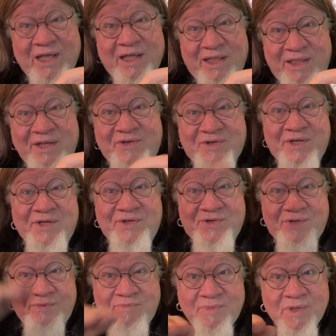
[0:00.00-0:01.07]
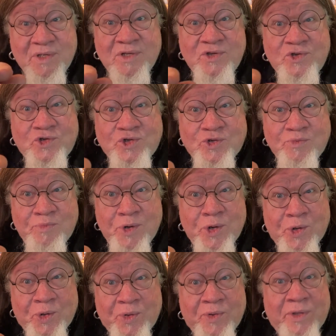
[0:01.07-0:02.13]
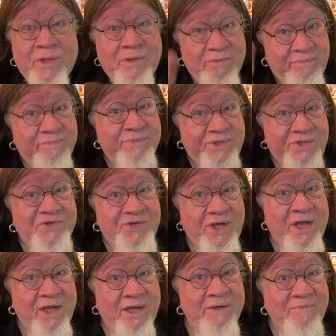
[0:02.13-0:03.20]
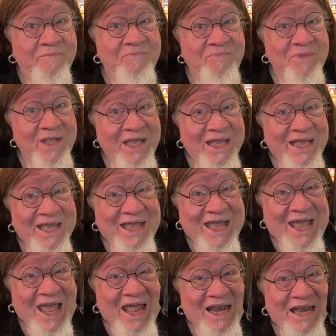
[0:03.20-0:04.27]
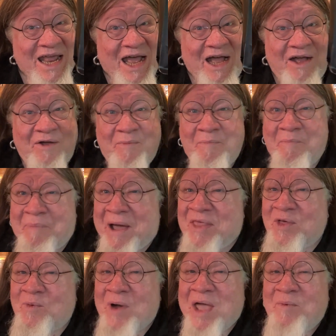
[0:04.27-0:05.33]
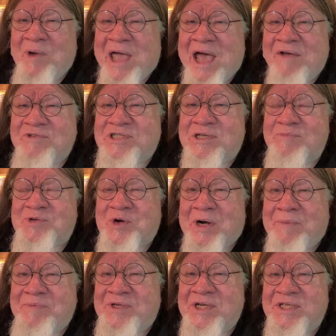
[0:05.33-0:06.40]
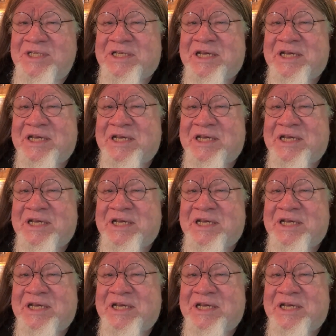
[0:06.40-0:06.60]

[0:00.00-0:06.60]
This is smooth, just saying. And uh, by the way, we have subscriptions